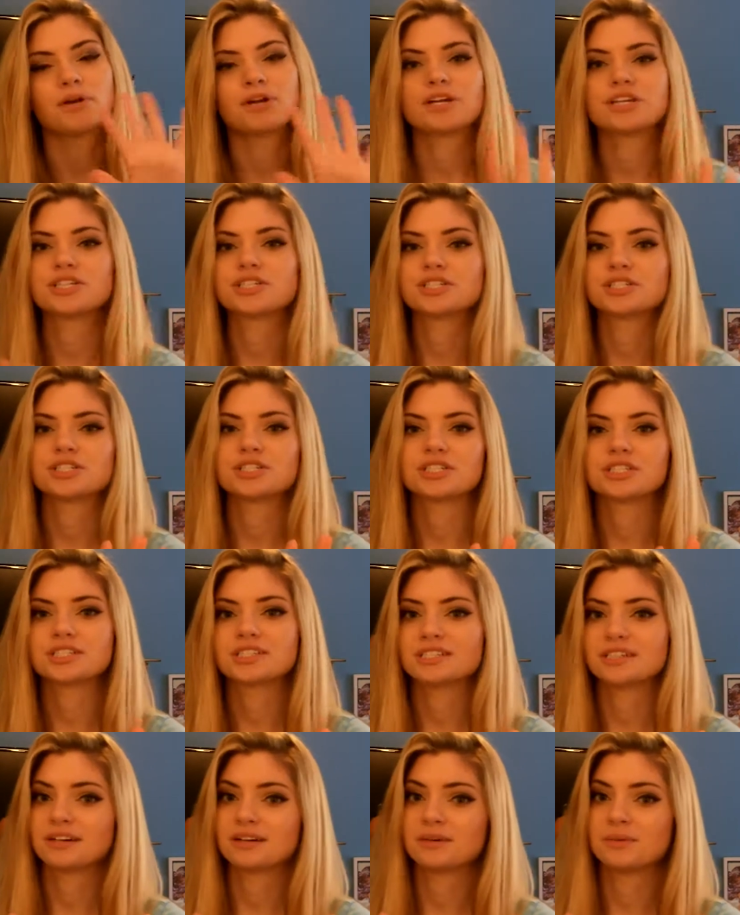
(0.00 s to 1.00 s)
pretty sure
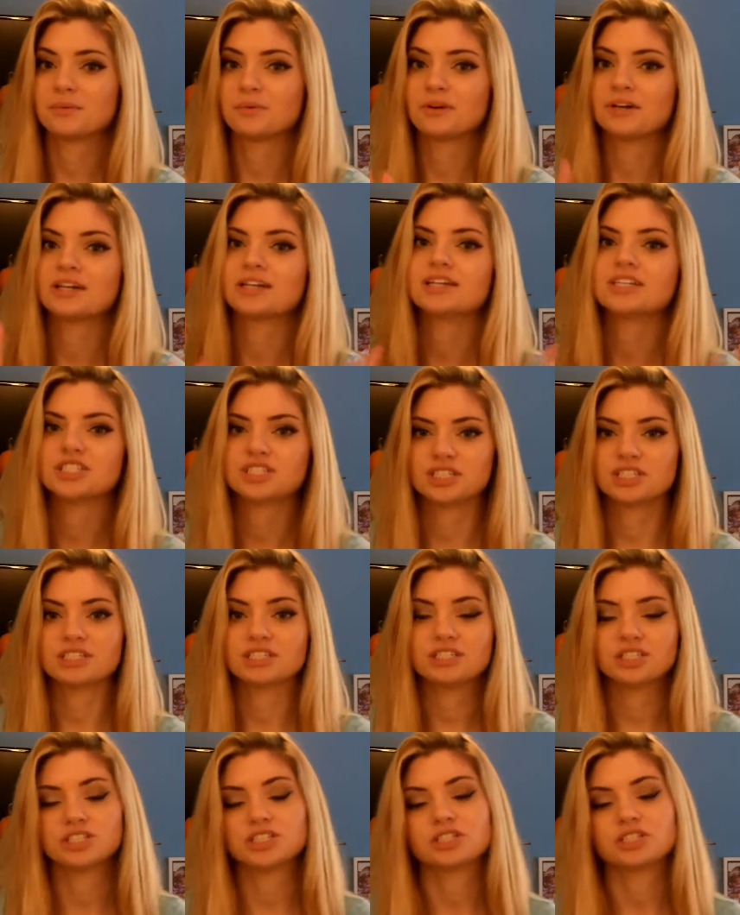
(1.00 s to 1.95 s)
she turned one, and she did.